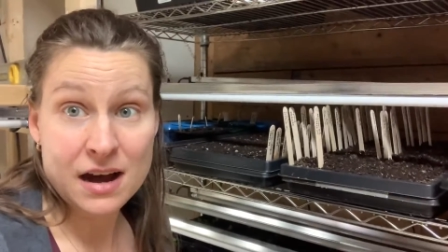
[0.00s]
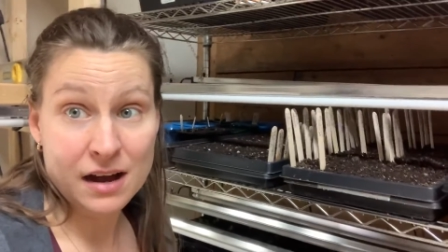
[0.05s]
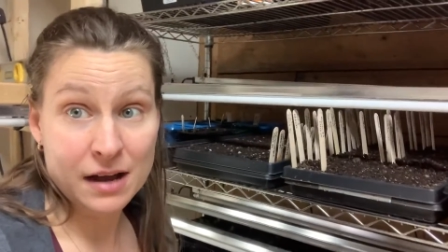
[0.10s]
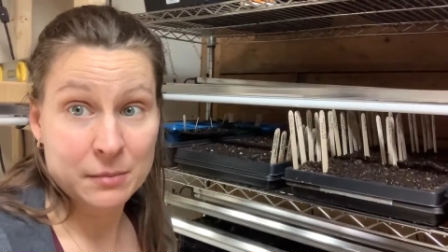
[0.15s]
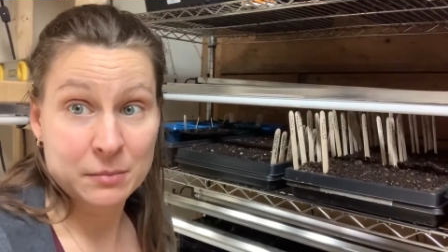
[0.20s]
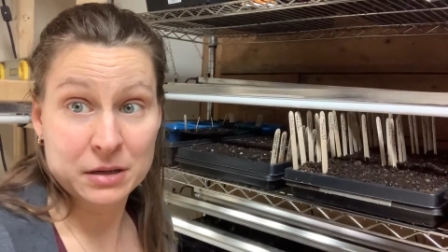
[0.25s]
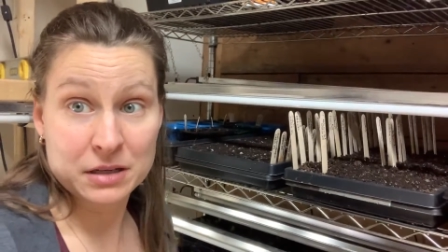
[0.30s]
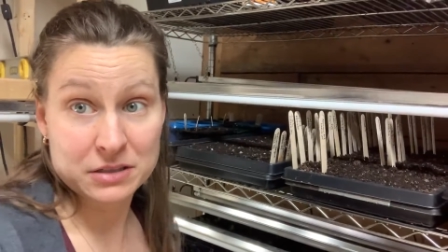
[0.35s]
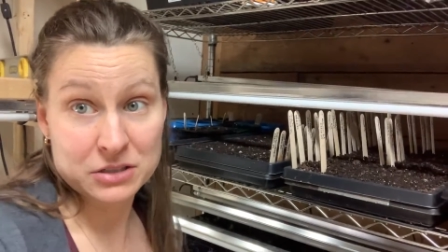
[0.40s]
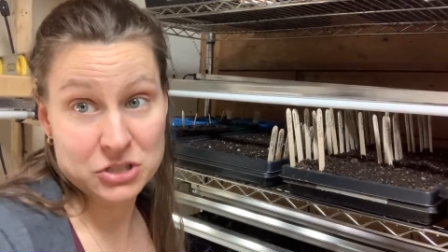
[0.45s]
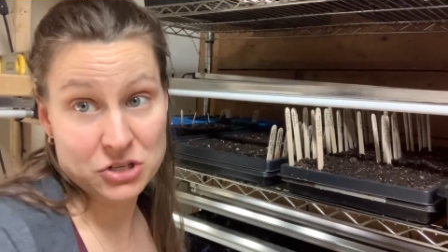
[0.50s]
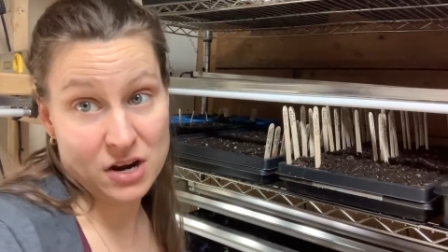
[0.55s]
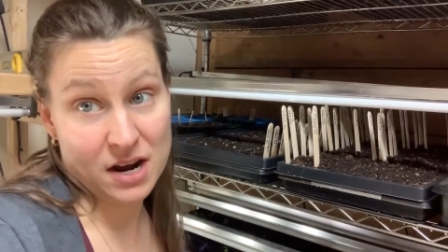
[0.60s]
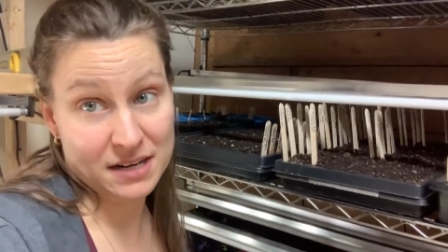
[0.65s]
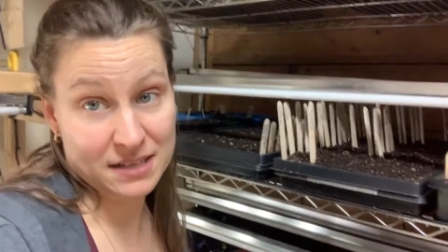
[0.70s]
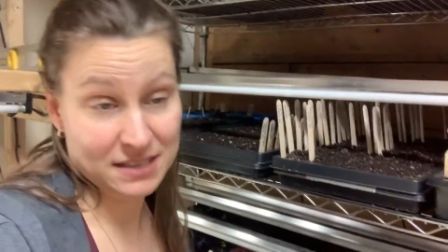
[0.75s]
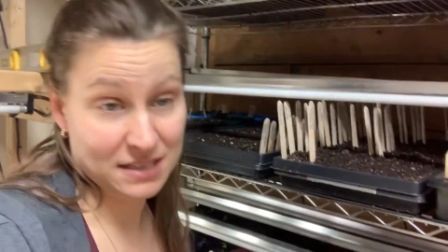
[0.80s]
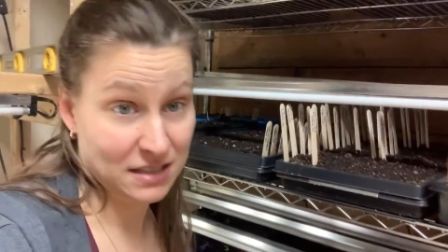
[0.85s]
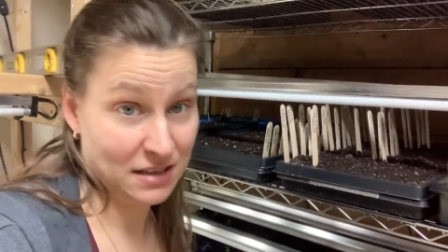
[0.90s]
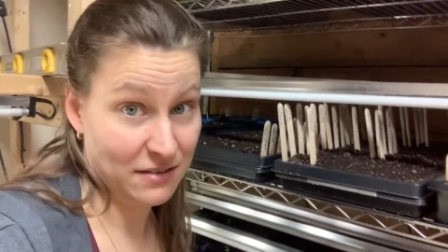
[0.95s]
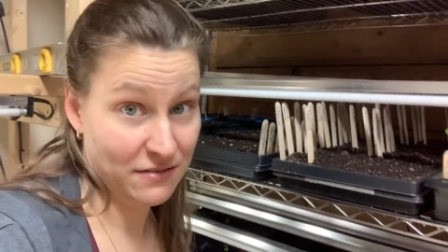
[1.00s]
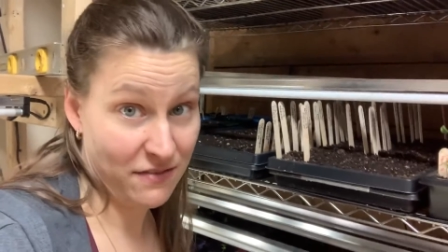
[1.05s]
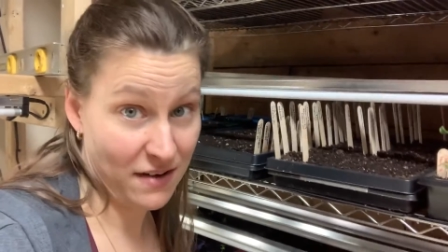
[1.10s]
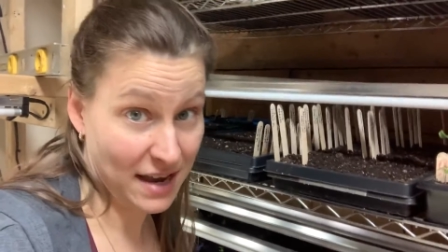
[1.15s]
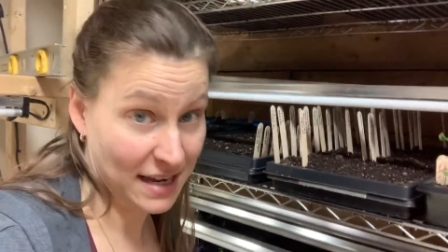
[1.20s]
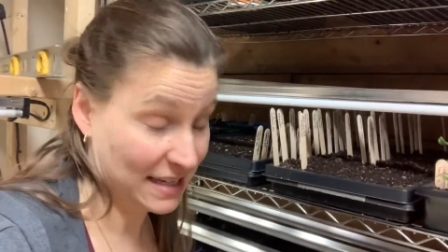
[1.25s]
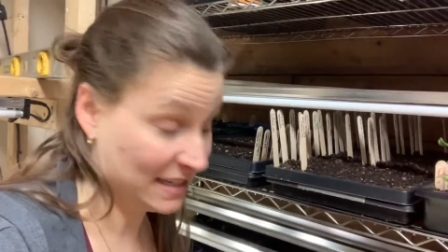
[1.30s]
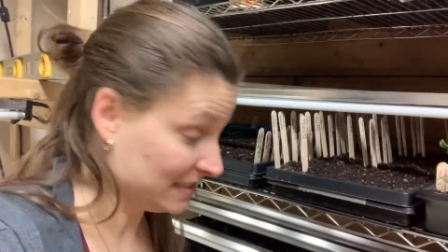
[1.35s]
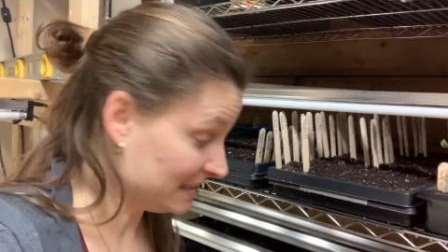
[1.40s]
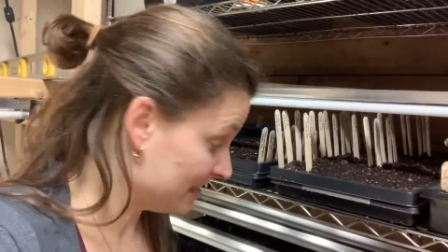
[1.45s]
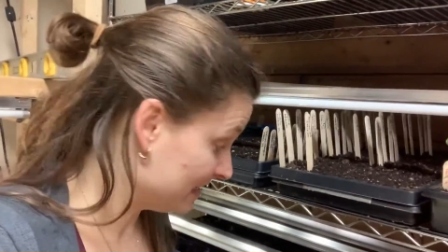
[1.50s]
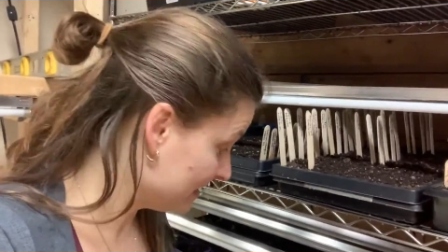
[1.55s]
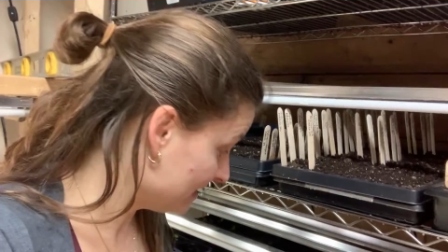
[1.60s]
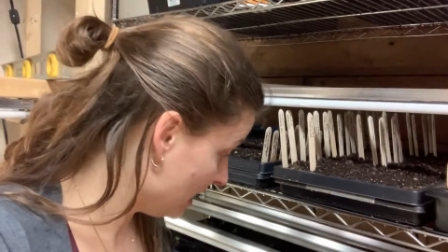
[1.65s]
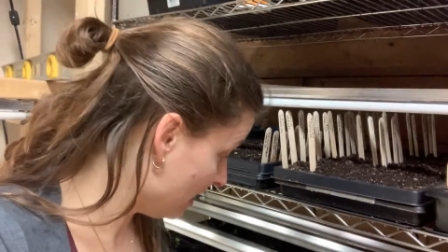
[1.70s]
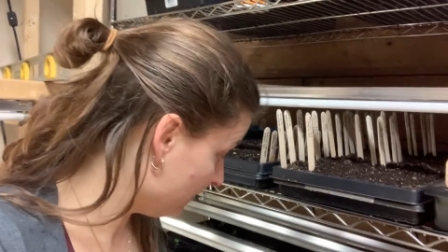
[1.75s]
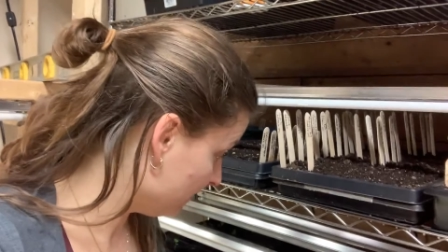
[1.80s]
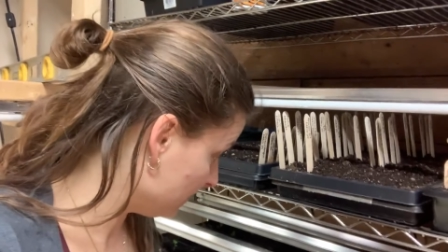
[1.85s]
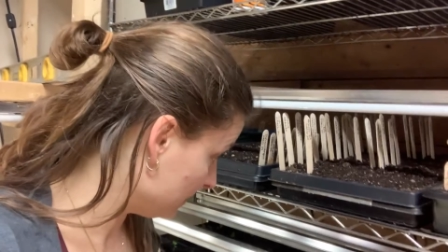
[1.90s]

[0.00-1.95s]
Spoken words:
I'm gonna try to see if I can save